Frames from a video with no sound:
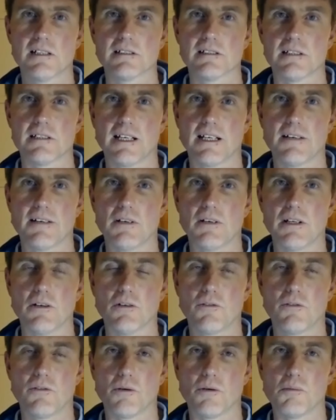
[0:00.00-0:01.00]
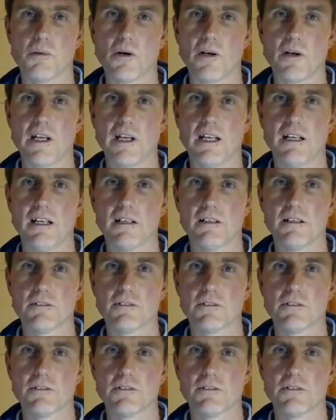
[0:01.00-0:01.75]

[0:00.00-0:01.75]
and heavily off your body.